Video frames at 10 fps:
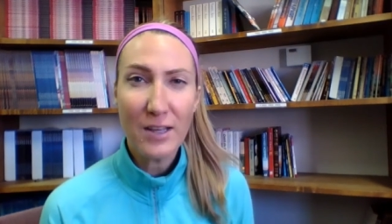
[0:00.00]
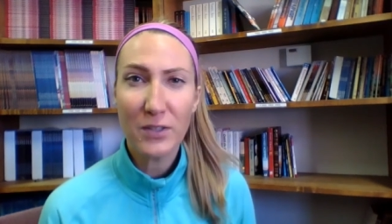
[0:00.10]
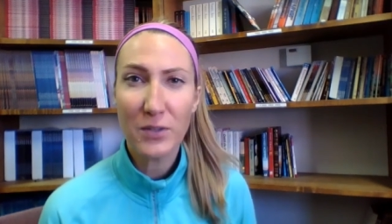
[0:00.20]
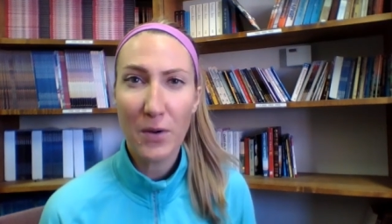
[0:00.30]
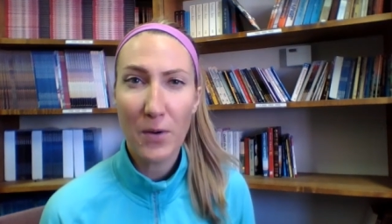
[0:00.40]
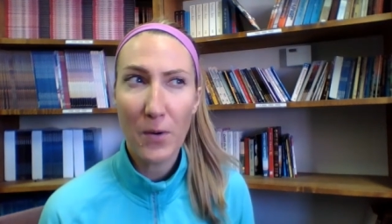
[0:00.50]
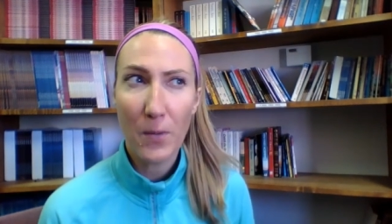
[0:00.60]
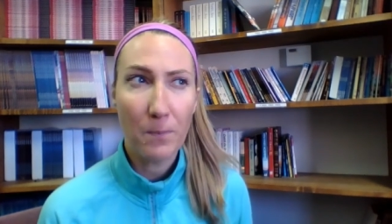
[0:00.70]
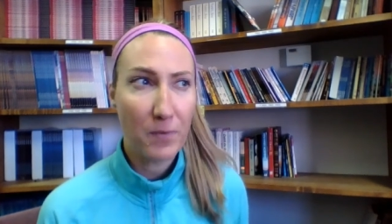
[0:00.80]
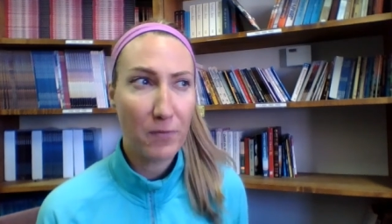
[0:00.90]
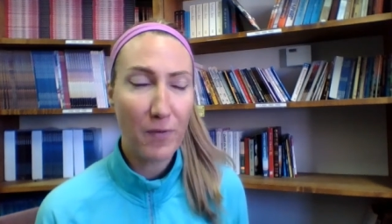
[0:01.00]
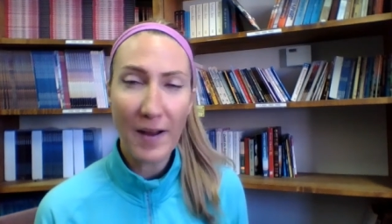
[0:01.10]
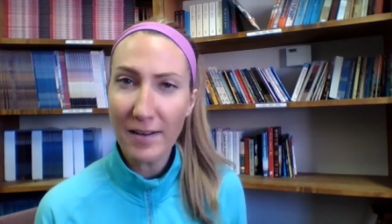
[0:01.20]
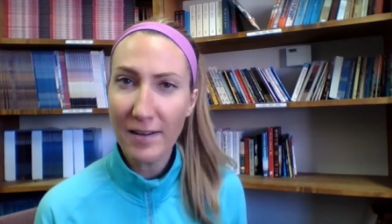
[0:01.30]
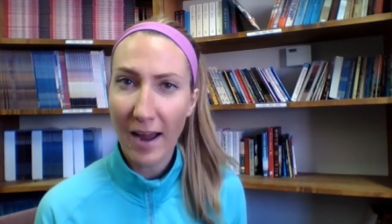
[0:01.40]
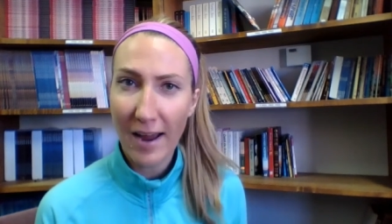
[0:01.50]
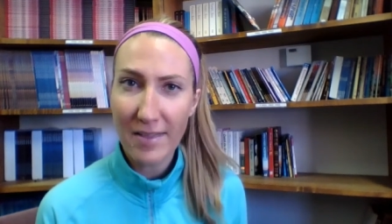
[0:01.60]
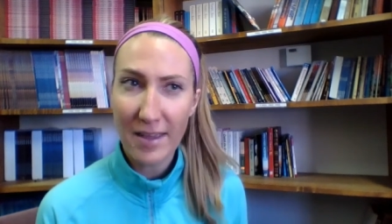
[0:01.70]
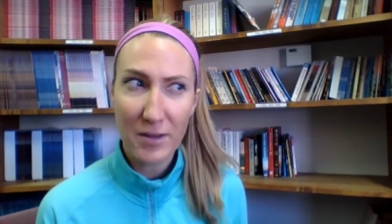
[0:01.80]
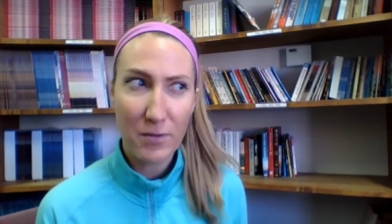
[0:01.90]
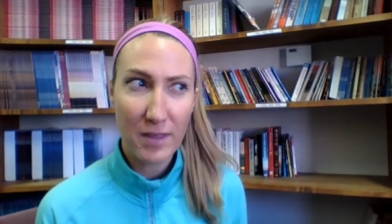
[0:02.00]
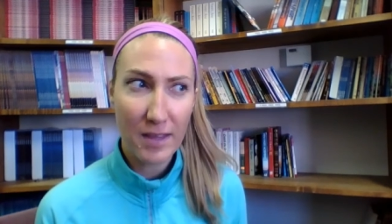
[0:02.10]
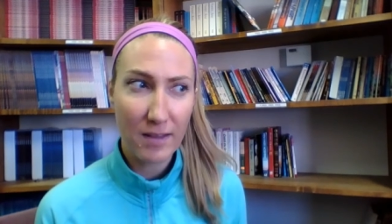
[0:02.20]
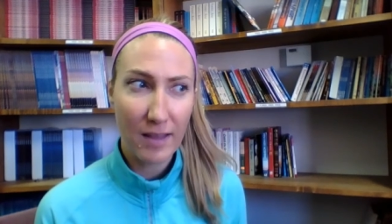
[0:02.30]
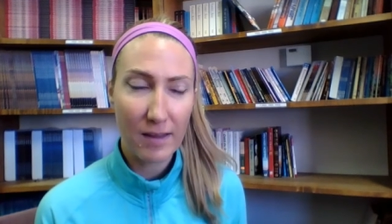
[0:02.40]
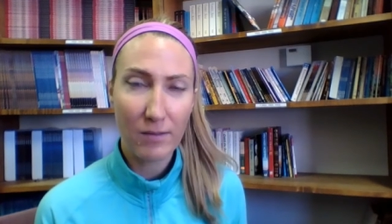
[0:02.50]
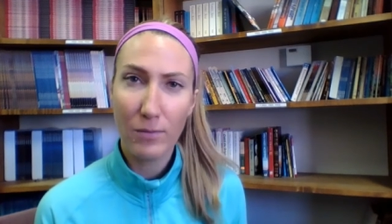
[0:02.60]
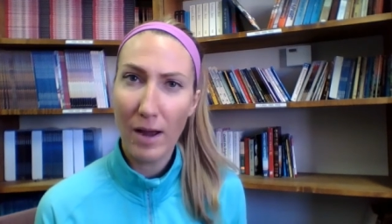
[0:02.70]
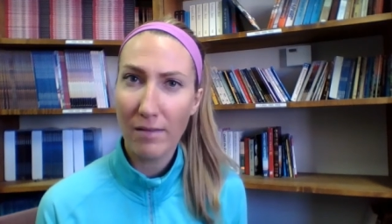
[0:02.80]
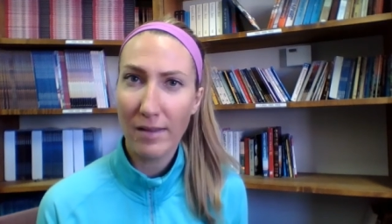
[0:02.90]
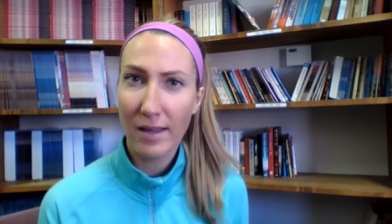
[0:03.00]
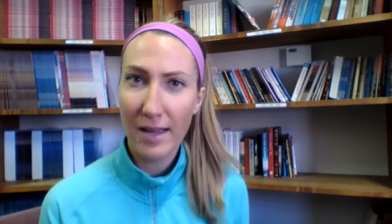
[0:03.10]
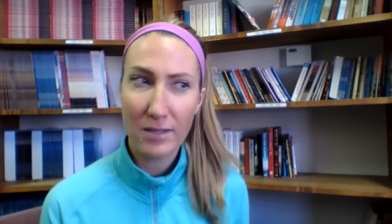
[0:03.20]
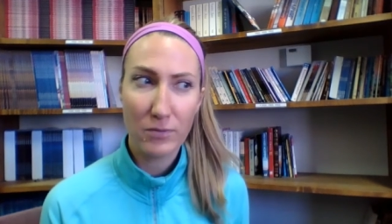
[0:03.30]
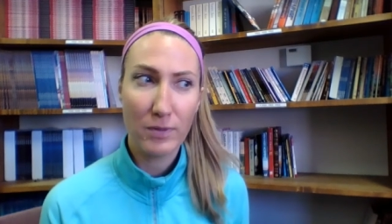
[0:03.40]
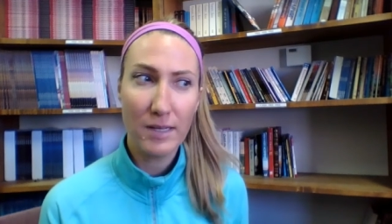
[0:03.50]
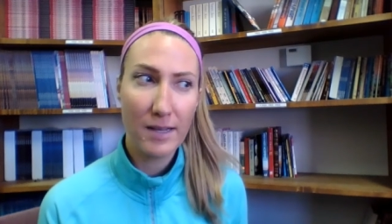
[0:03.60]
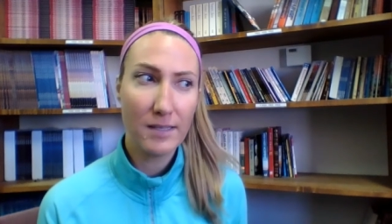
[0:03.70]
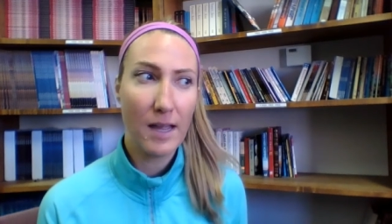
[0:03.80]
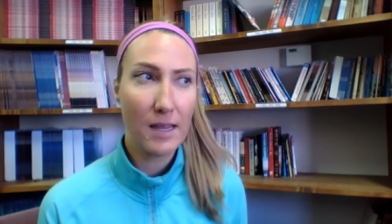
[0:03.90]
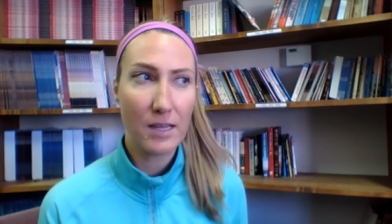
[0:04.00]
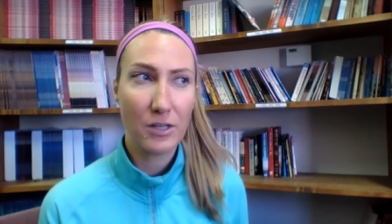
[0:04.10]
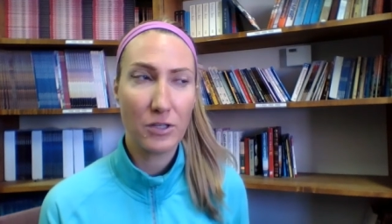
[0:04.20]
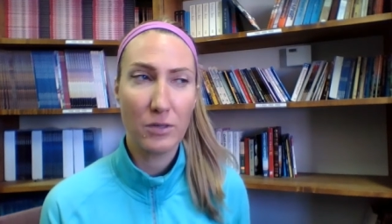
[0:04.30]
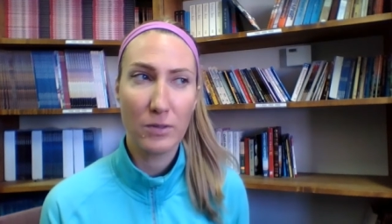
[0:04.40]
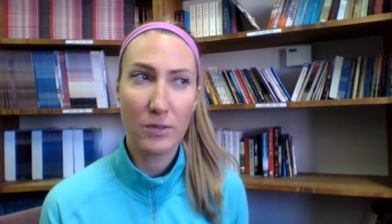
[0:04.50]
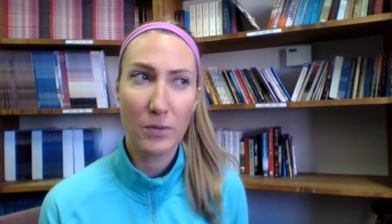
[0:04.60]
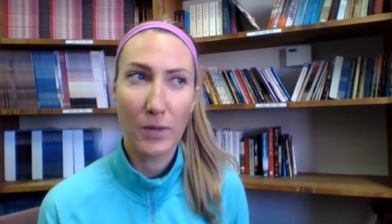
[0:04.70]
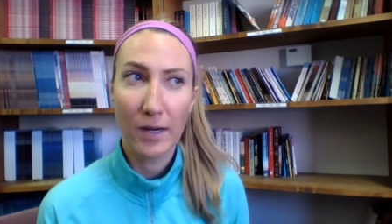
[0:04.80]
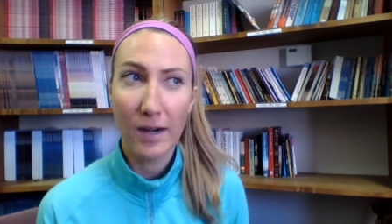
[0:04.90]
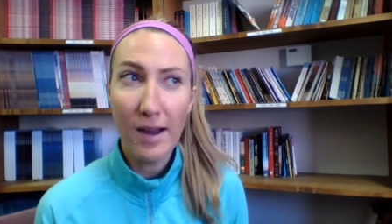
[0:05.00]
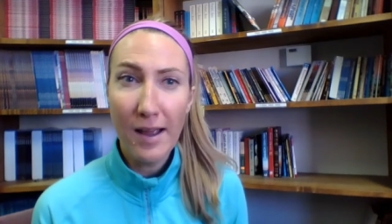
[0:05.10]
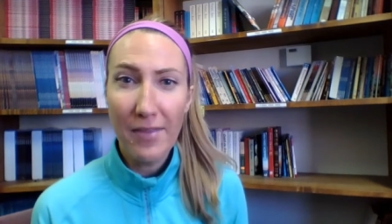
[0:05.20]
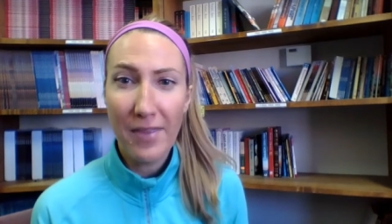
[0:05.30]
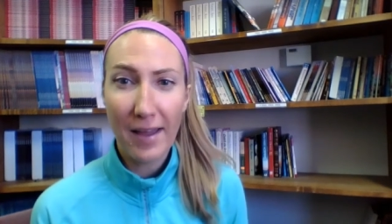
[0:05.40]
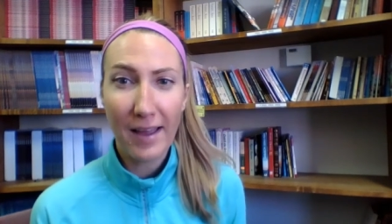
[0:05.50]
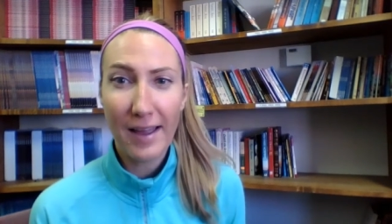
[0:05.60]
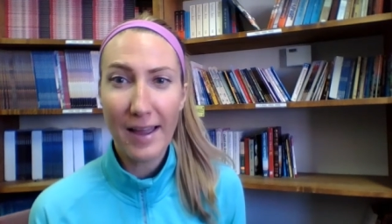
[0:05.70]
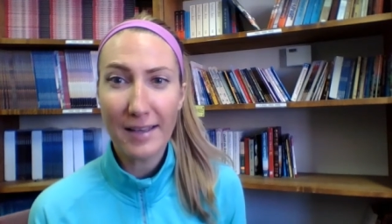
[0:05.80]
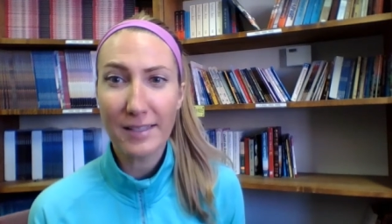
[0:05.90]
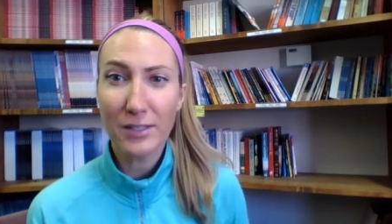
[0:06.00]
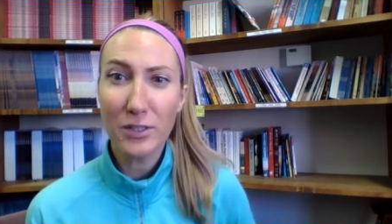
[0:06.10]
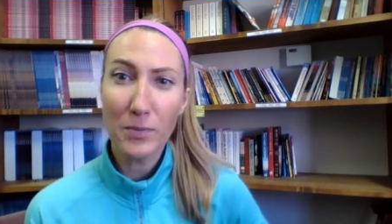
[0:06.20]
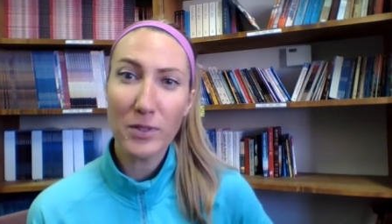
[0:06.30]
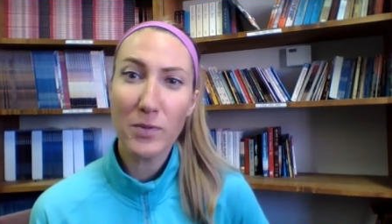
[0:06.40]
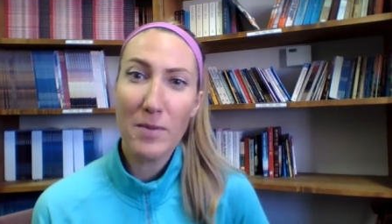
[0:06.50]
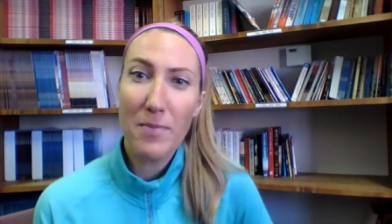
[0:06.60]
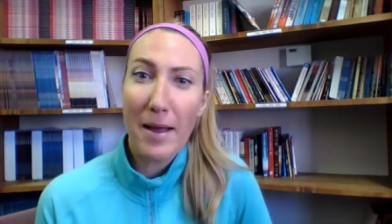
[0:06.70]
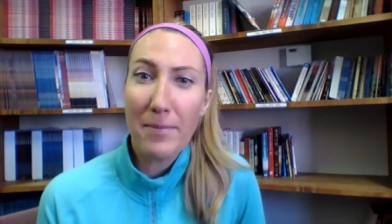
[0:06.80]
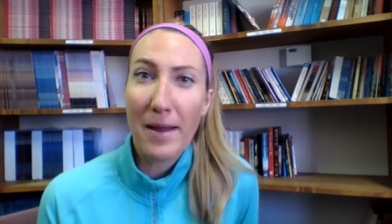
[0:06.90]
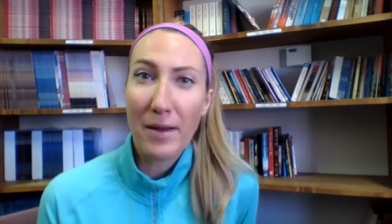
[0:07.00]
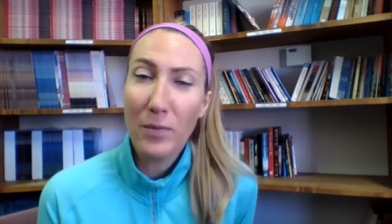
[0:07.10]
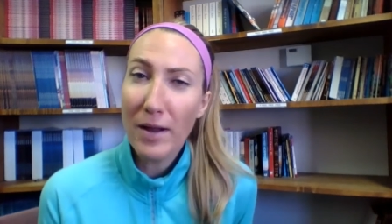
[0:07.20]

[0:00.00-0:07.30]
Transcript: So find a guy that you think like, wow, that guy has really nice hiking shoes or that guy has a super sweet backpack,